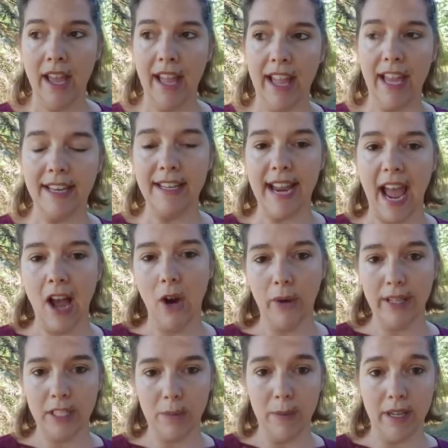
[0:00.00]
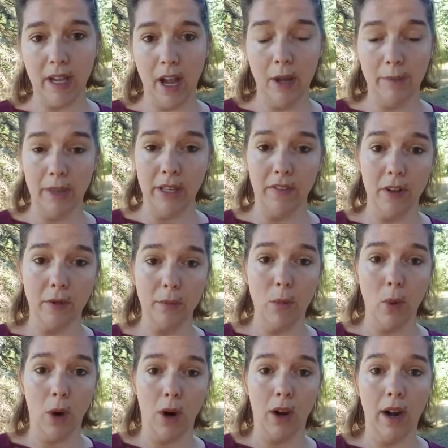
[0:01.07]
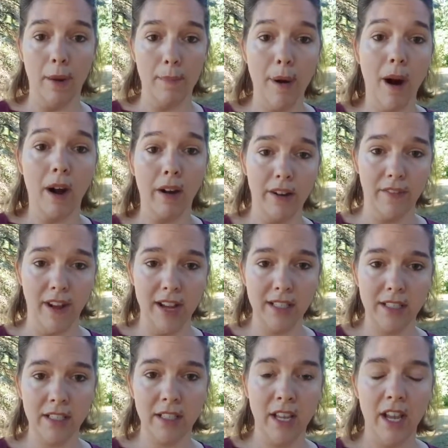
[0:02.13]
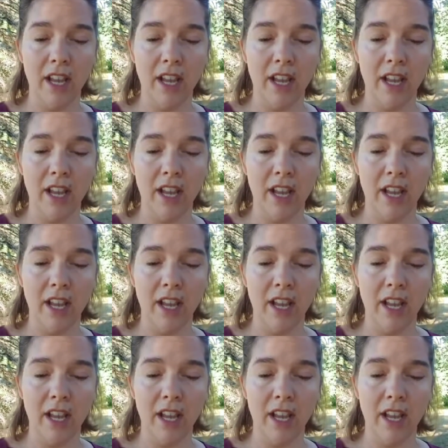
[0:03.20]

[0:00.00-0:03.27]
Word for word: And now it's become even more a part of us.